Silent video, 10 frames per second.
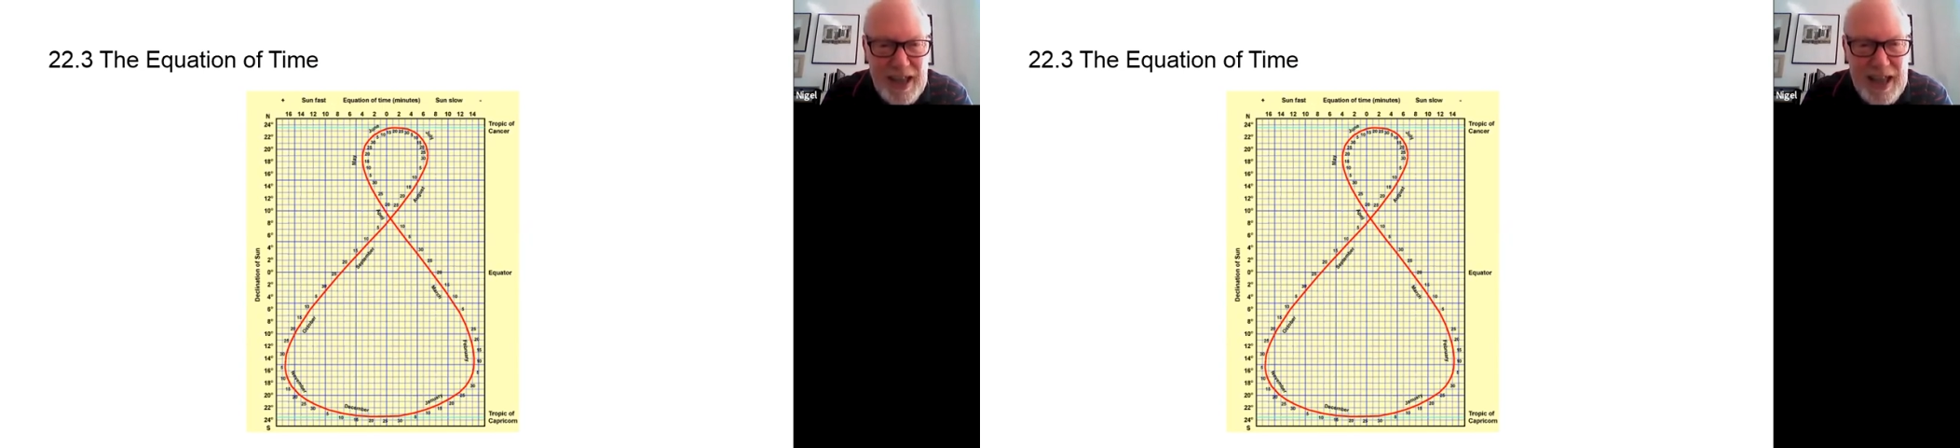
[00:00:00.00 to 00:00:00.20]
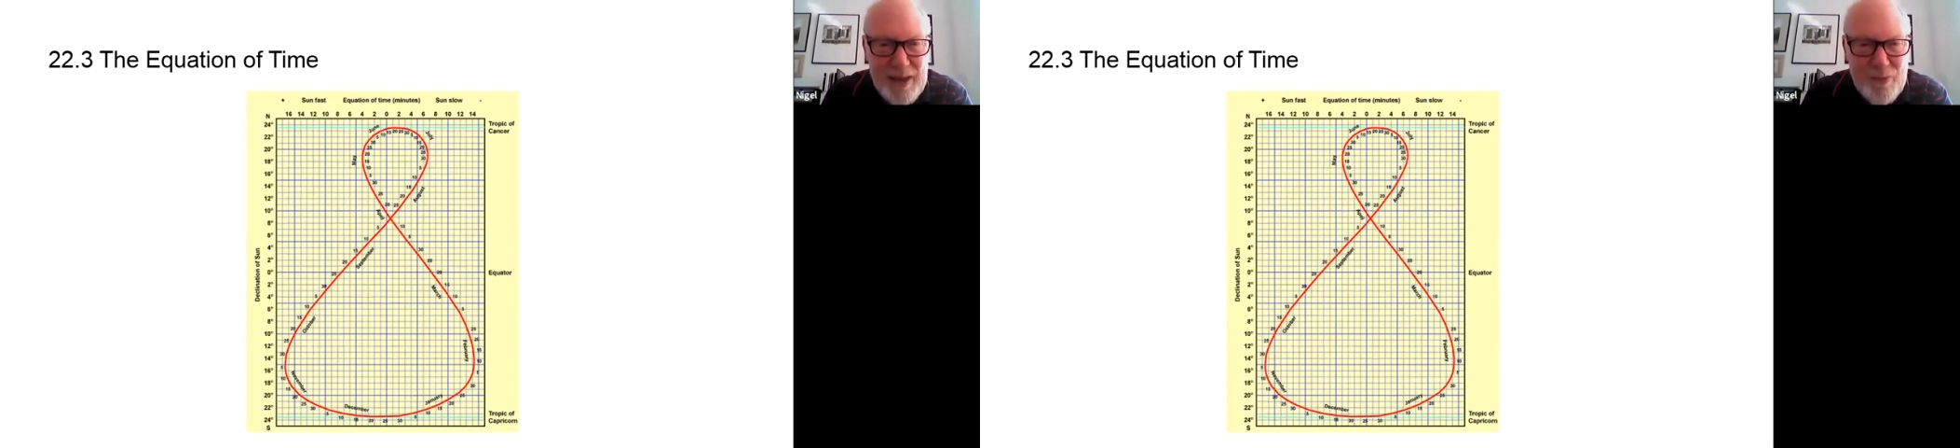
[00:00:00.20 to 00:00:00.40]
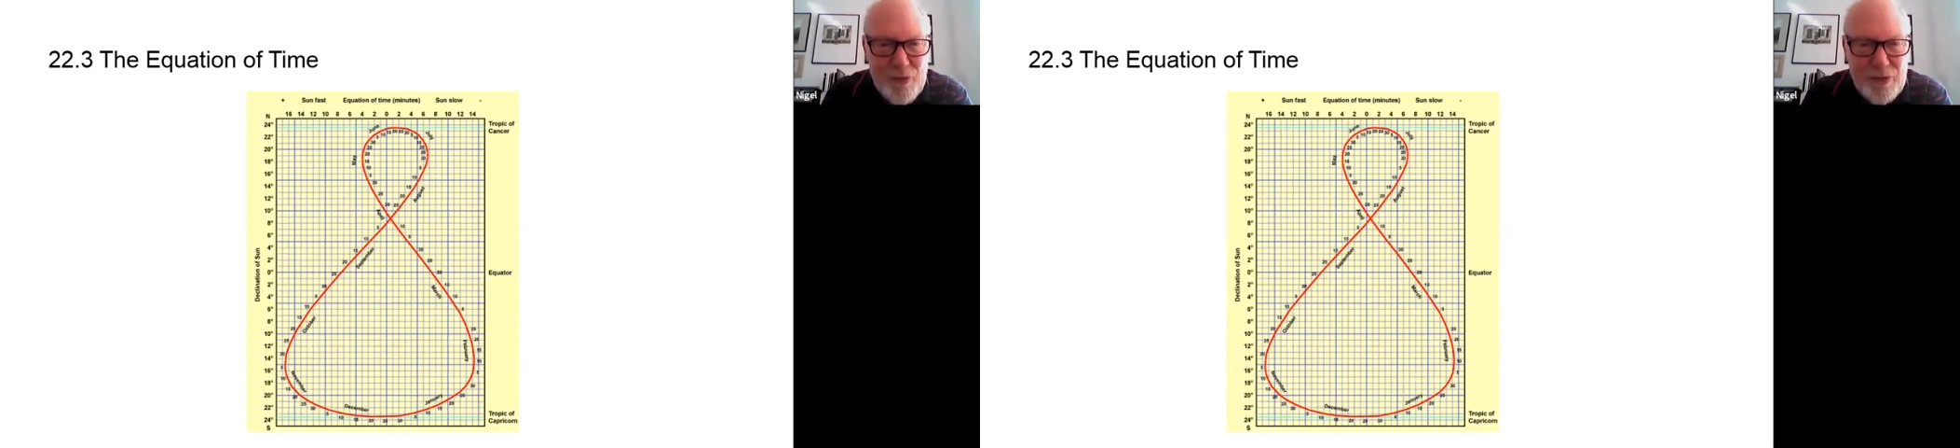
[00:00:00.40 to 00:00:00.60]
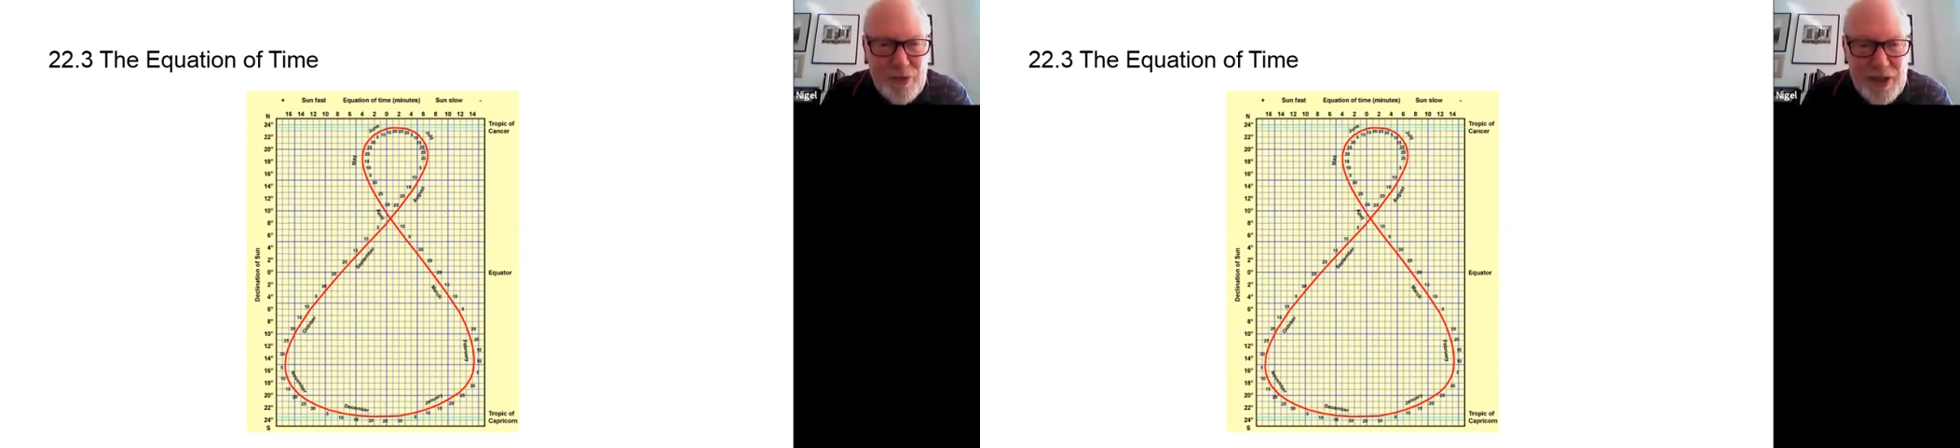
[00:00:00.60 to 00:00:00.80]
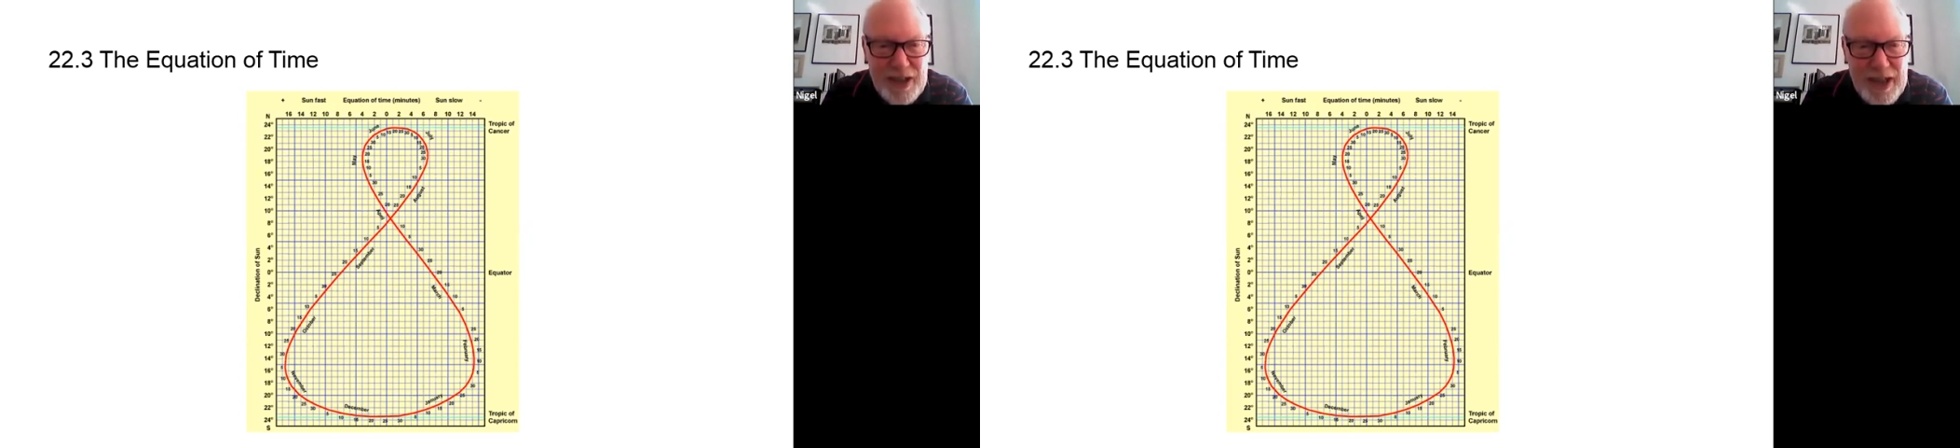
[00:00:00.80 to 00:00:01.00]

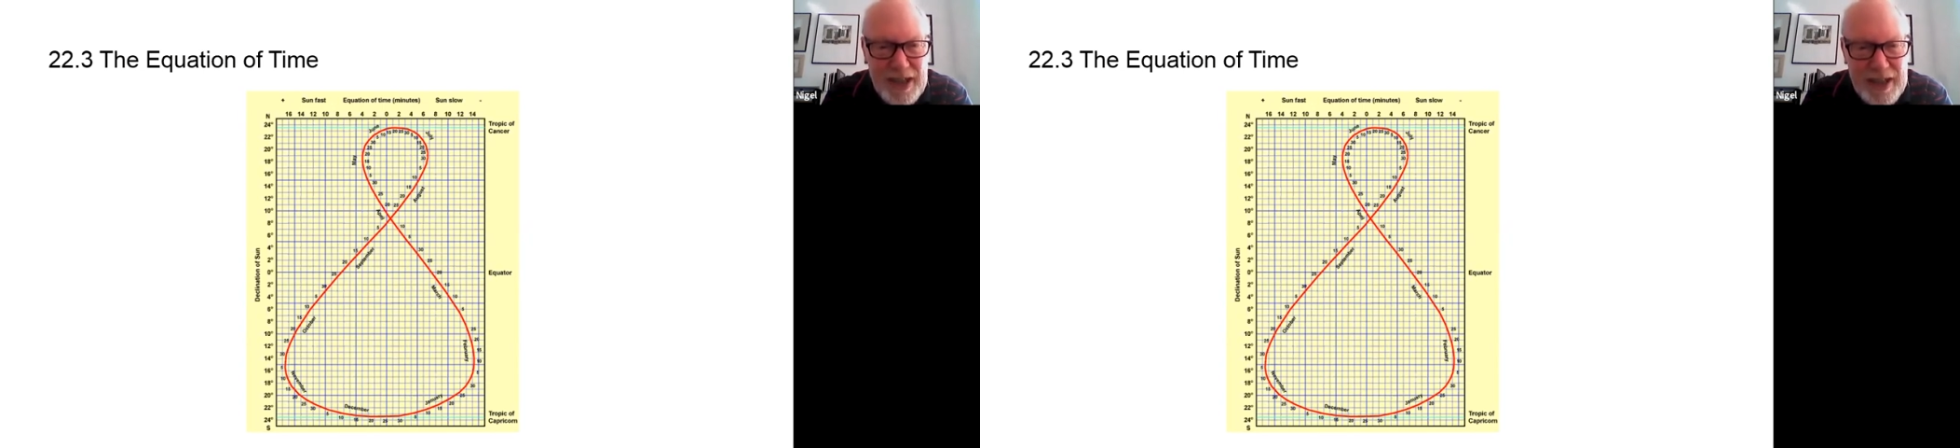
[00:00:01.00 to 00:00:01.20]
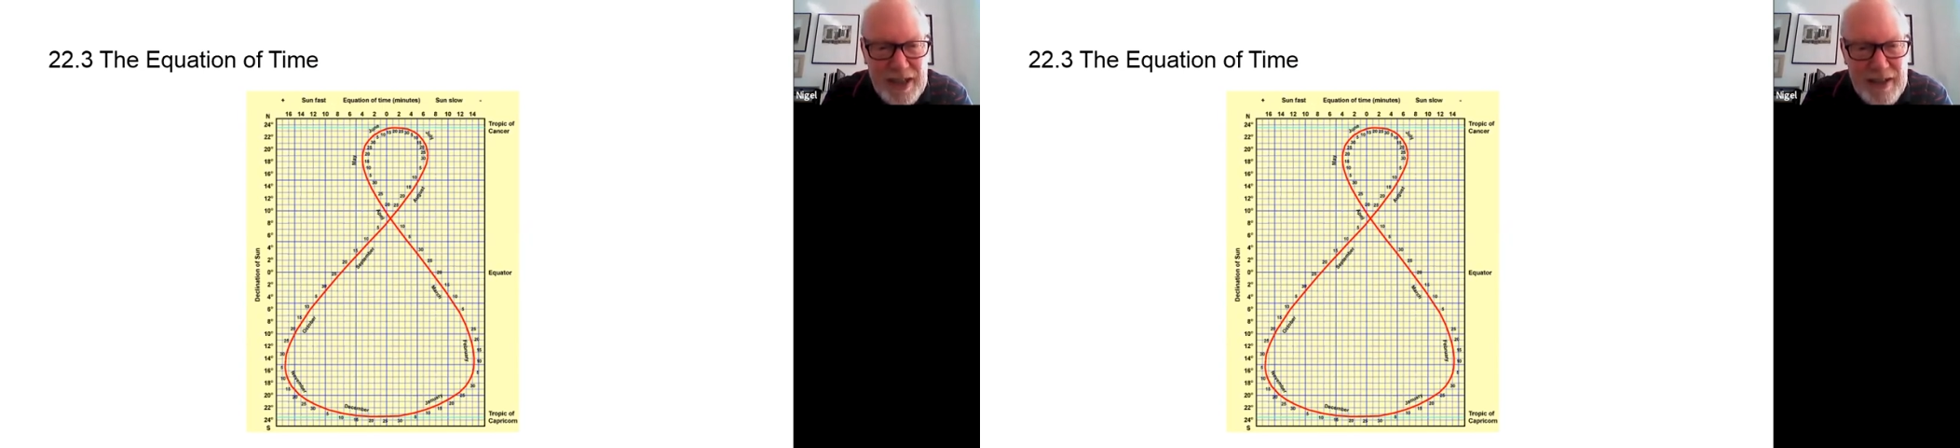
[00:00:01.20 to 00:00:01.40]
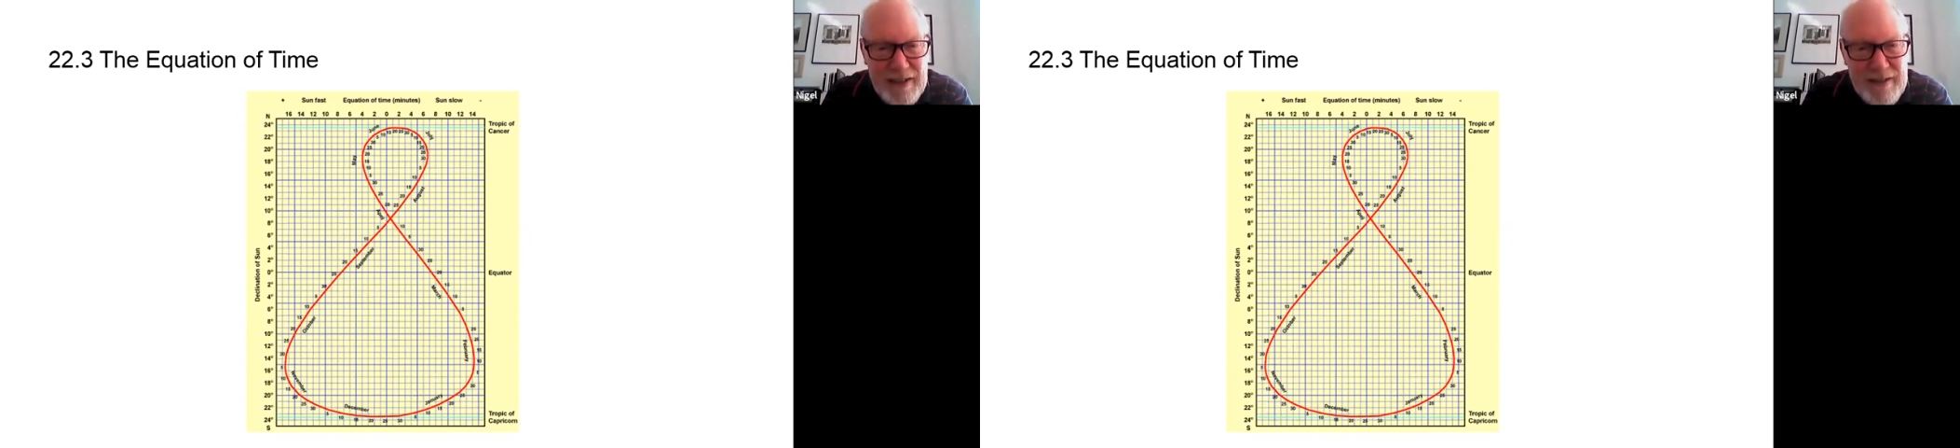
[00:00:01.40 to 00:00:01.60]
April the,